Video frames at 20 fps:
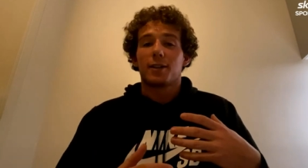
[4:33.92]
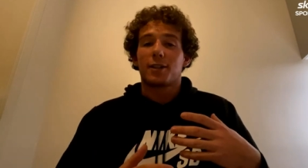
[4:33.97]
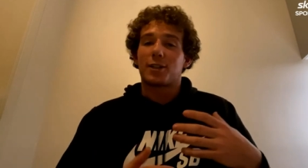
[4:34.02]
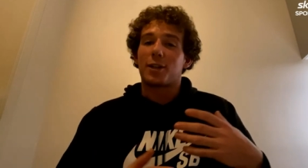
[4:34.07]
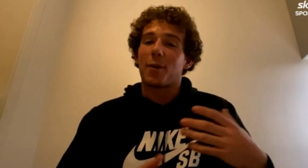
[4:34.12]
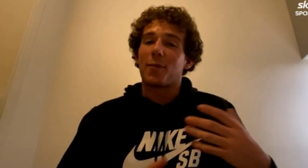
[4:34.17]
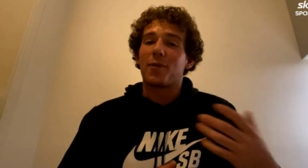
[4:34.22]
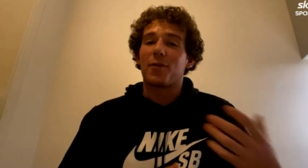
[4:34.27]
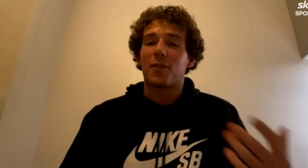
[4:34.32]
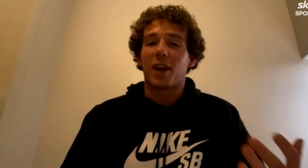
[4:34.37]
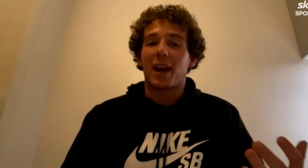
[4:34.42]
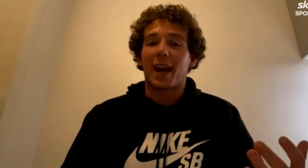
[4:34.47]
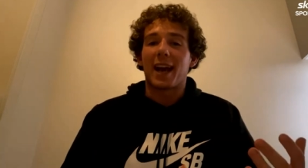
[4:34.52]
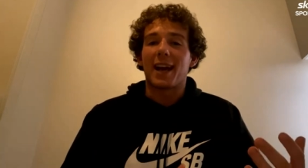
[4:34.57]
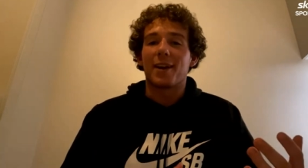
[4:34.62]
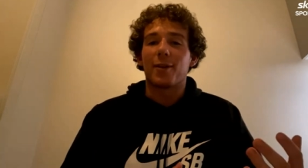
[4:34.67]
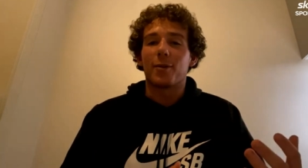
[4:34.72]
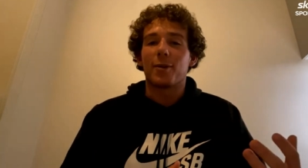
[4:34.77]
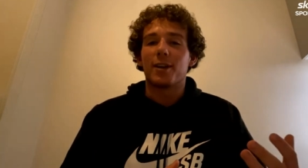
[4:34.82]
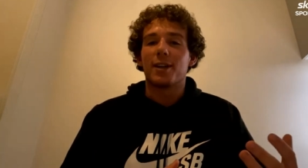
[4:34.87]
some of the
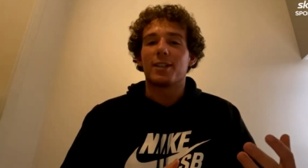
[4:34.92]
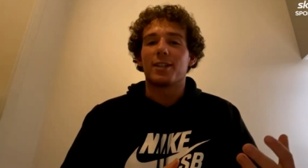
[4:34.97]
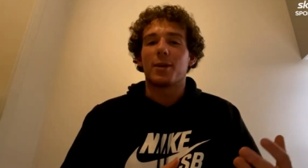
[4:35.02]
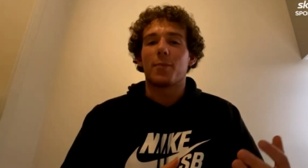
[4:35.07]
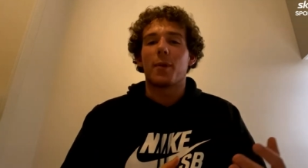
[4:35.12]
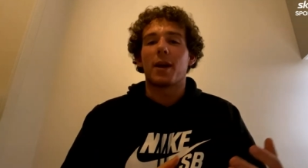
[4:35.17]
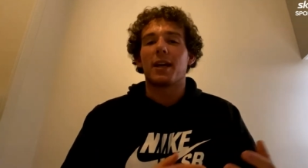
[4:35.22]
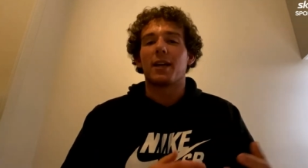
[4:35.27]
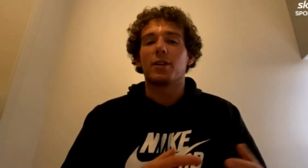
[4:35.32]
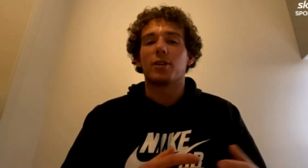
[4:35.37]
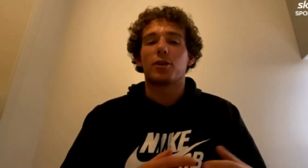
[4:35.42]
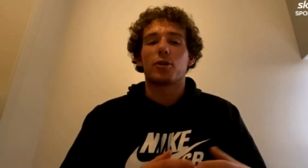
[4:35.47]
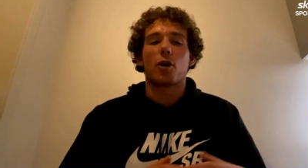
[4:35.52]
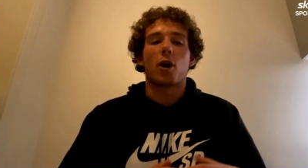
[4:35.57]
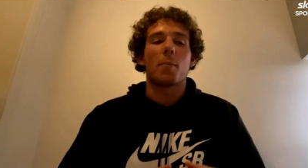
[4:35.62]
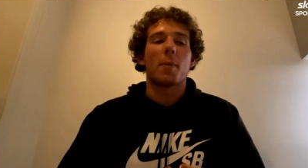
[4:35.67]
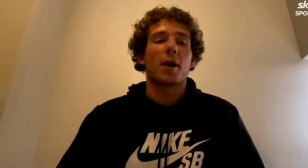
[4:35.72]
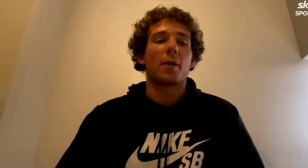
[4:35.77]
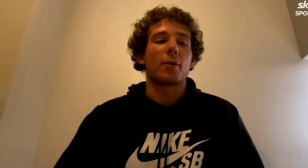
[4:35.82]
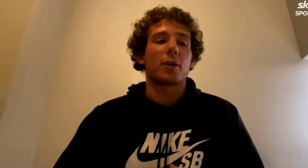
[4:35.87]
language and making
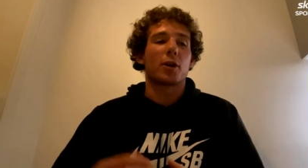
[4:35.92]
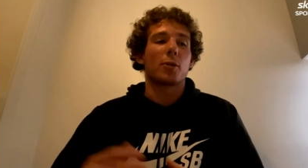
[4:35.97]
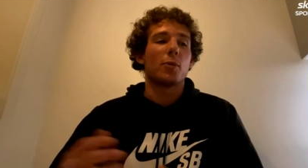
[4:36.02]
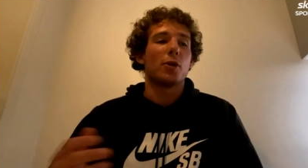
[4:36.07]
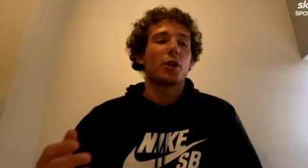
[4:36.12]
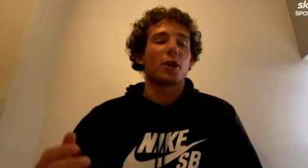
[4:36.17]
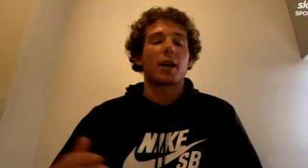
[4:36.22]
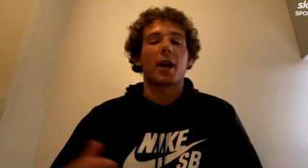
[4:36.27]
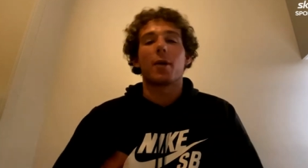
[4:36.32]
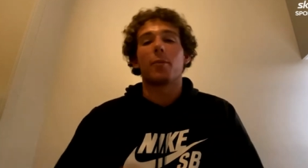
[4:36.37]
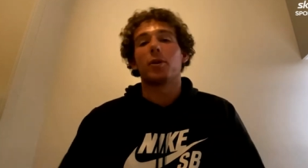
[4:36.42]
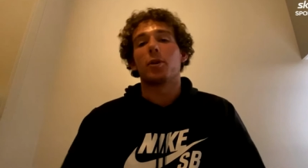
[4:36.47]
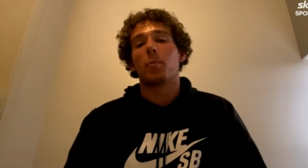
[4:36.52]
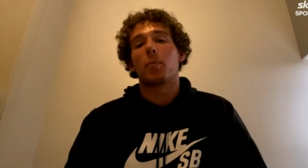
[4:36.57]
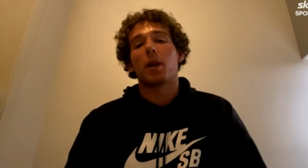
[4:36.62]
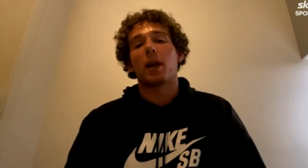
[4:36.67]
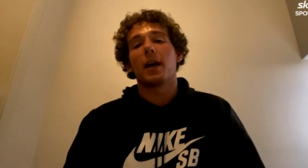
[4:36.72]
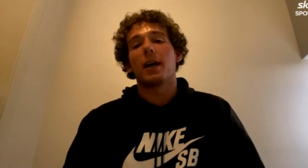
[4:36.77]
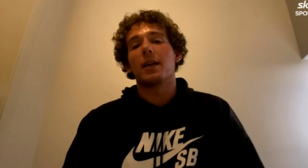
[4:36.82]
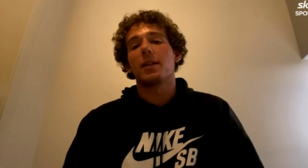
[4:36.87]
sure I'm able to communicate with the
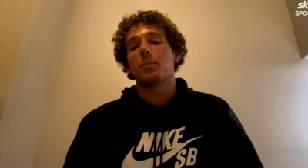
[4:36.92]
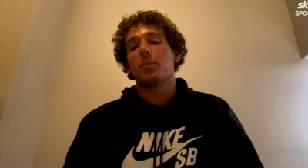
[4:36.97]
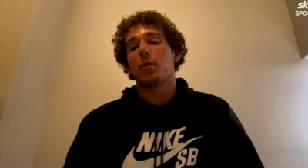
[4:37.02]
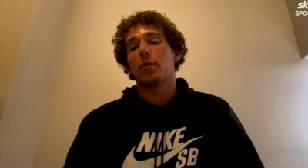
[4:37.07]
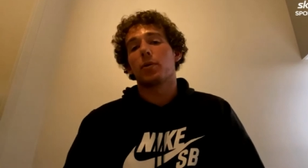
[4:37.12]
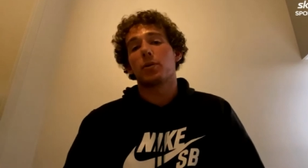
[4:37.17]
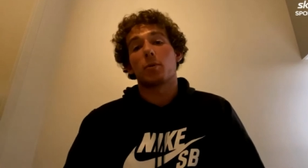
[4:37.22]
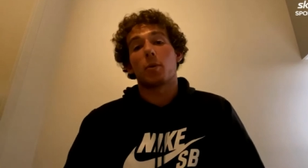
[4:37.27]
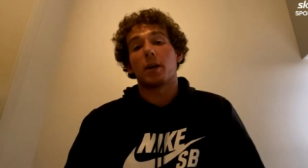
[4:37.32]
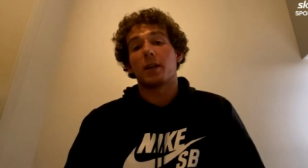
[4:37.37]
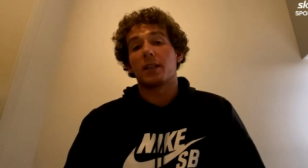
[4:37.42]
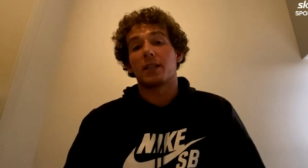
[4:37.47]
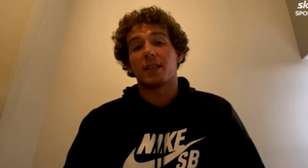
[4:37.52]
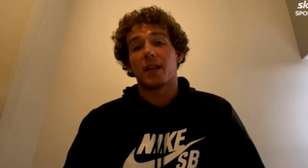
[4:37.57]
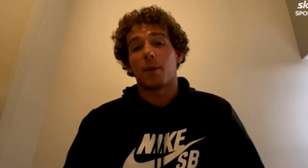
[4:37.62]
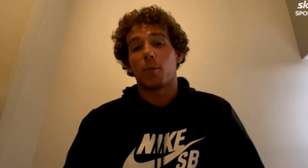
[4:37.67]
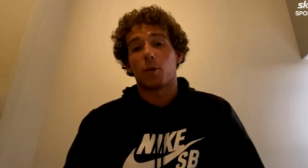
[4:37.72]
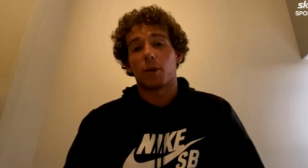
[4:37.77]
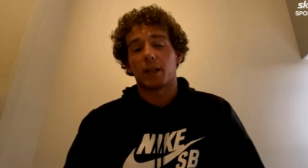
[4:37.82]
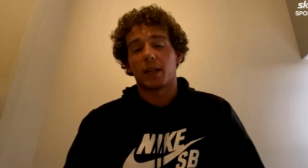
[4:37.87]
players, but also
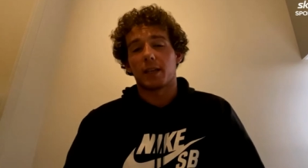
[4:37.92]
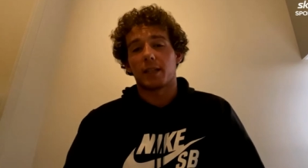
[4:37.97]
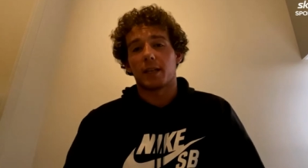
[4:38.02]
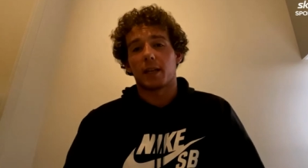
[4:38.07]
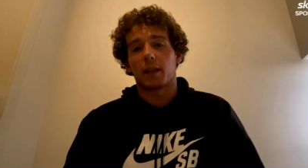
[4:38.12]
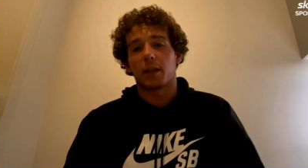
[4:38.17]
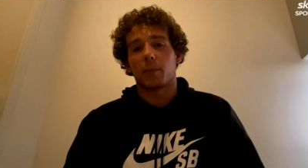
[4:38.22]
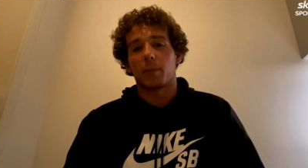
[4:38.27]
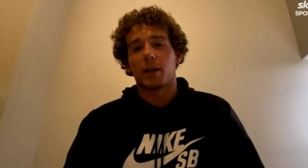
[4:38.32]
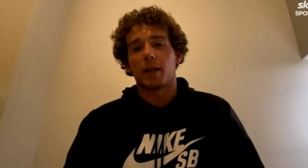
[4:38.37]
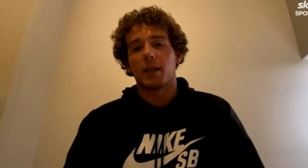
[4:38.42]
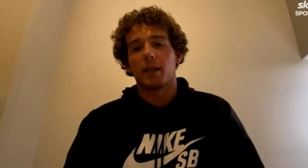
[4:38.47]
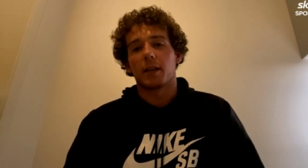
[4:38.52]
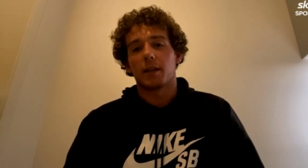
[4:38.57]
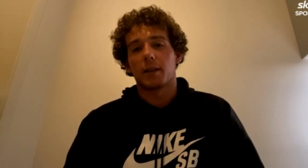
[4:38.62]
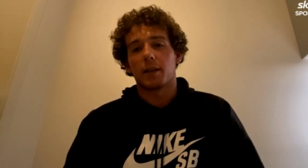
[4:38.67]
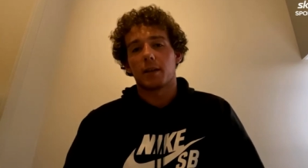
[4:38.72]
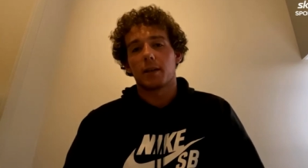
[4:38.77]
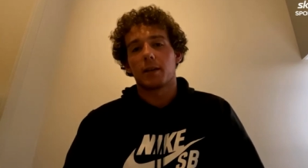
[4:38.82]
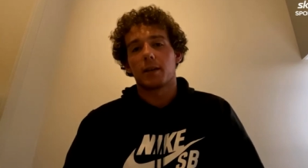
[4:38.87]
understand what they're telling me
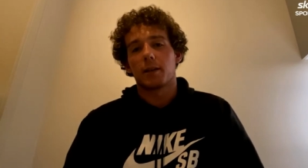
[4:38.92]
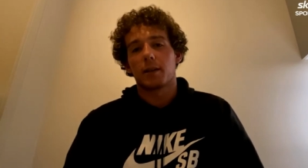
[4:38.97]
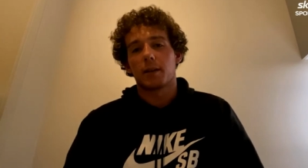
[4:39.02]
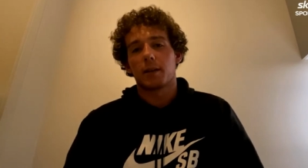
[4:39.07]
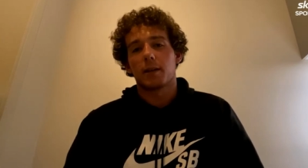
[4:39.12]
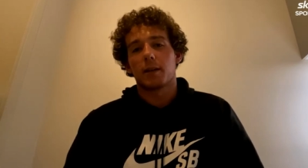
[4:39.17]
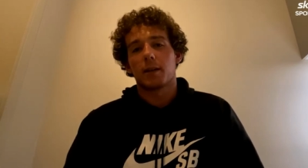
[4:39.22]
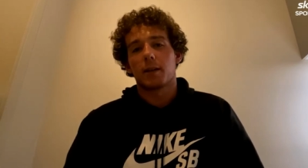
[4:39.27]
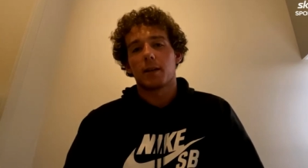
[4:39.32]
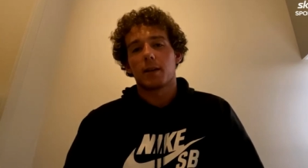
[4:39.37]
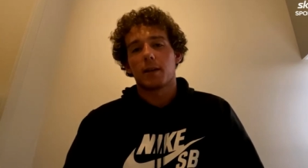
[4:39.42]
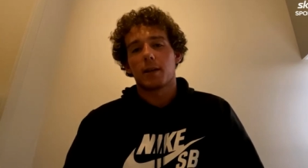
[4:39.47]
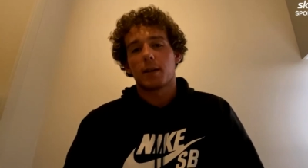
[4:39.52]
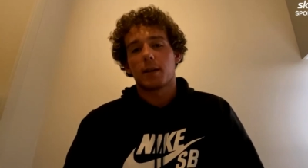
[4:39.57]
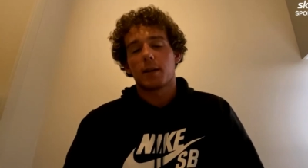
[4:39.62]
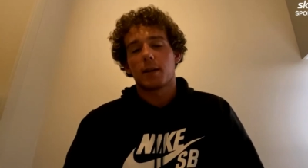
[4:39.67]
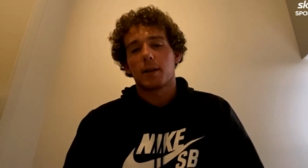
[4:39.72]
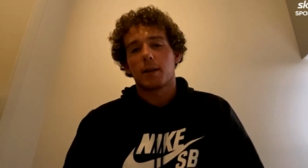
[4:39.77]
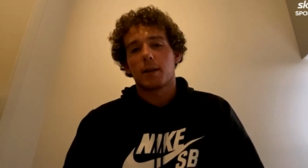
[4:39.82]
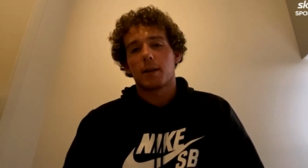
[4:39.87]

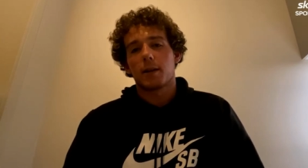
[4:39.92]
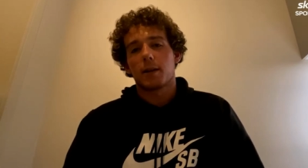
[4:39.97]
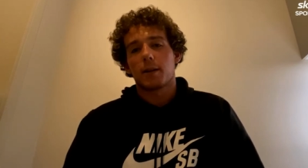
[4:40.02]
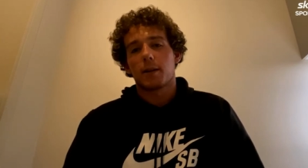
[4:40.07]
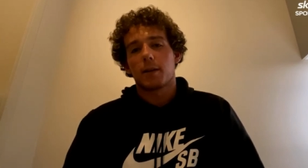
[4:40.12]
how